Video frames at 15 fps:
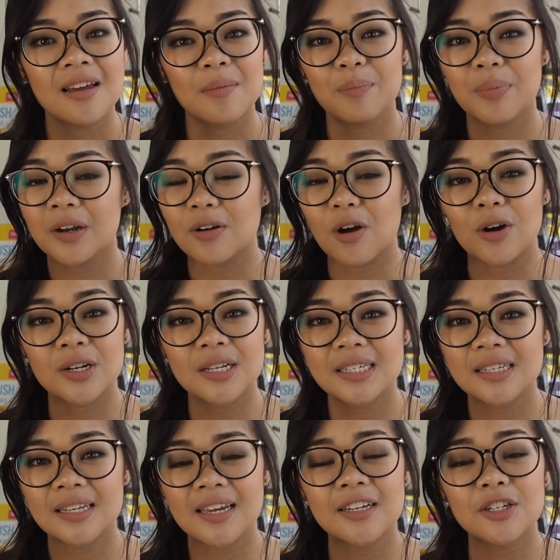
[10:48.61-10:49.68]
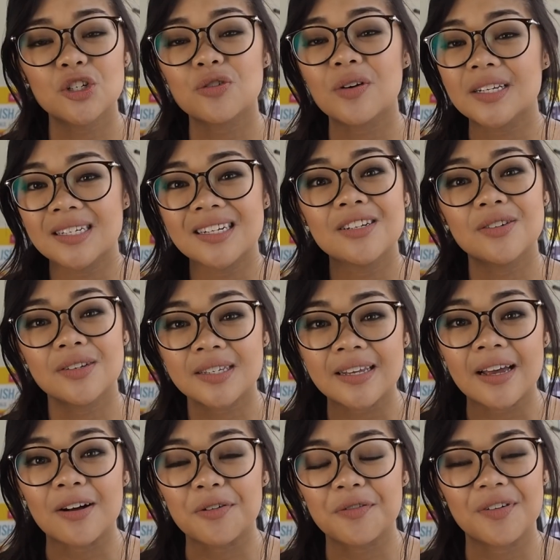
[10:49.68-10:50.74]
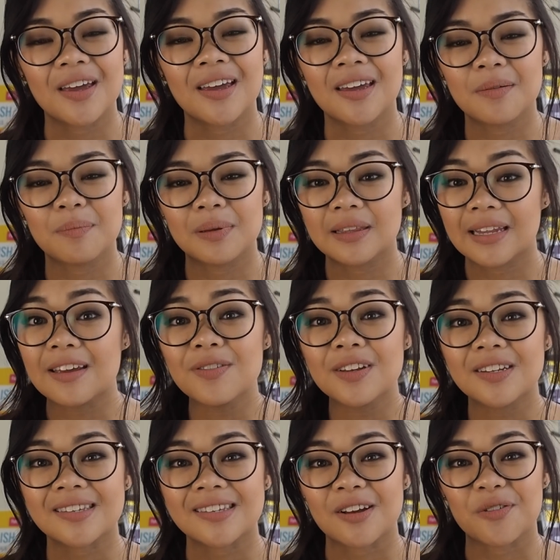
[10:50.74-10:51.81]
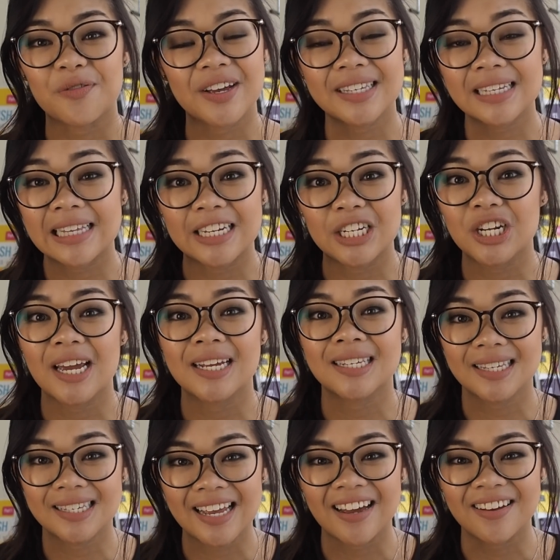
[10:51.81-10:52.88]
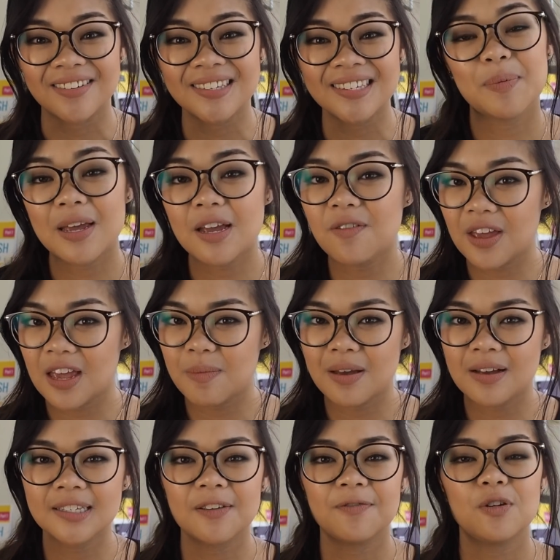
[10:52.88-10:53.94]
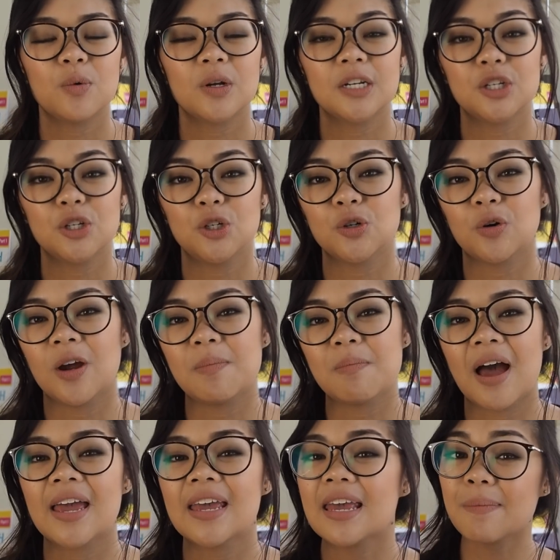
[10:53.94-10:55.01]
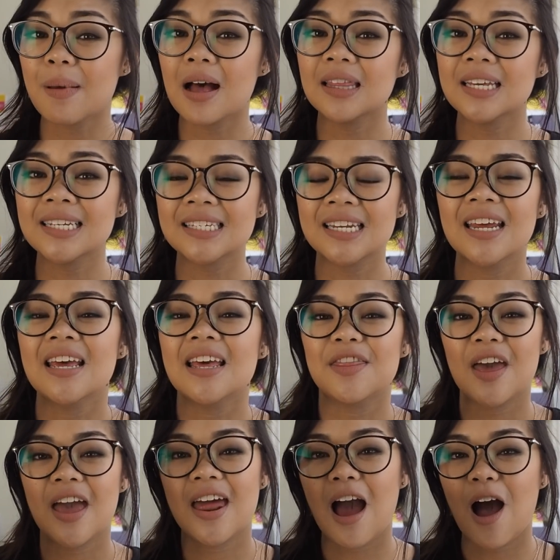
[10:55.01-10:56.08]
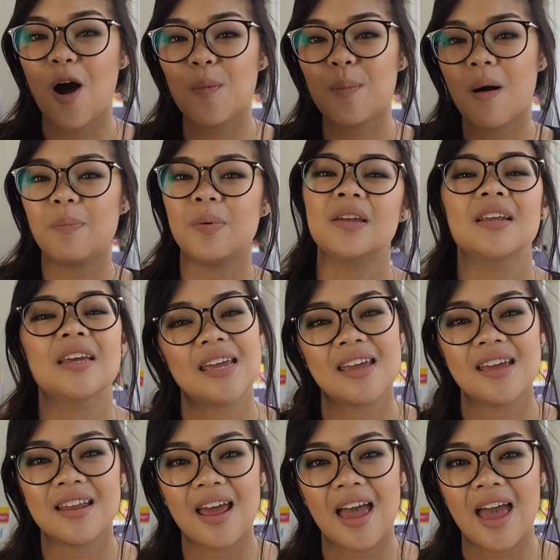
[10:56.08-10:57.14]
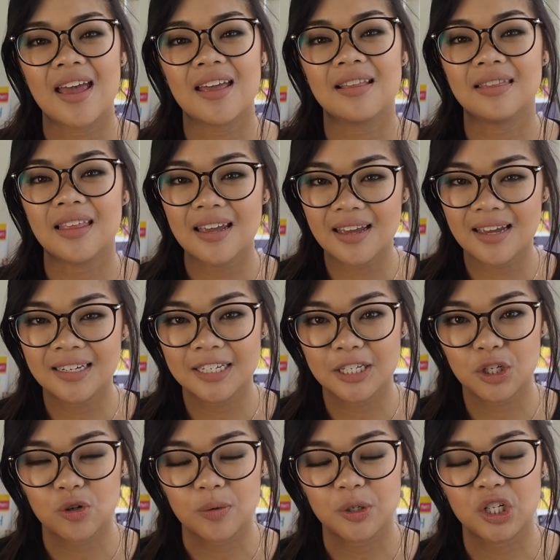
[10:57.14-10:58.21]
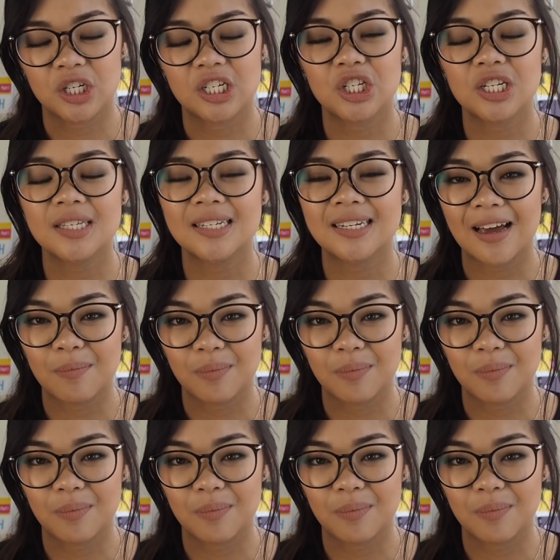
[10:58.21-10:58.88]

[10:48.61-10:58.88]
But honestly, trusting yourself and believing yourself, as cliche as it sounds. Speaking of emails, if you wanted to join my email list, then I'll pop it in a link in the description just down